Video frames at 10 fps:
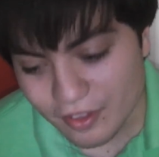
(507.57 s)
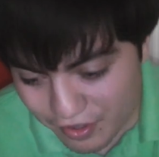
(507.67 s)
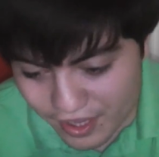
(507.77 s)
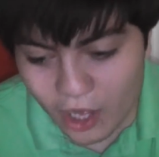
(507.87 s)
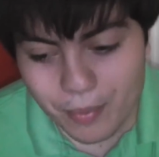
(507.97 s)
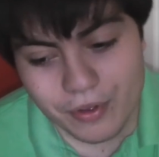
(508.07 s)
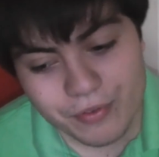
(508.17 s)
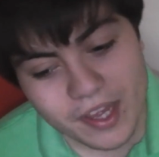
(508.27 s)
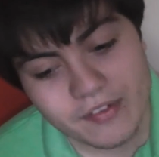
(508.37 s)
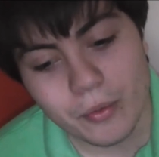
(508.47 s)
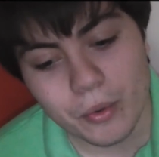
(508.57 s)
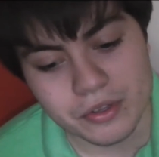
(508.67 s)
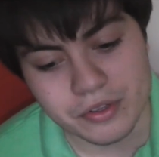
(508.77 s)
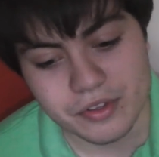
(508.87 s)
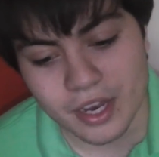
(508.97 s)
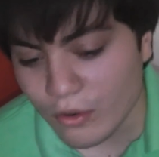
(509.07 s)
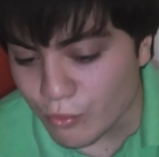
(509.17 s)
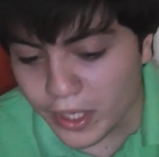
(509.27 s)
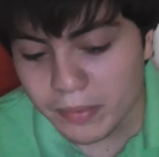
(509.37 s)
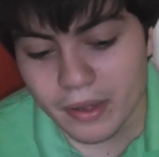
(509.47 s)
Just tell me your favourite ones, and I'll
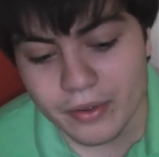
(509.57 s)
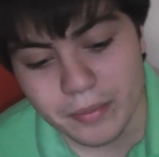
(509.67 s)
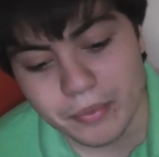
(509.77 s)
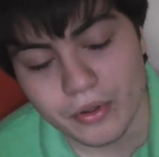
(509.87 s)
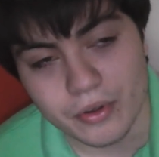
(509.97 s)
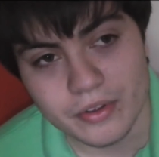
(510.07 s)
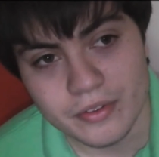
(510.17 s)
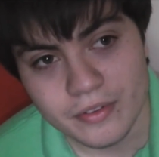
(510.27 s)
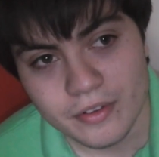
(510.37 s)
read them out in the blog.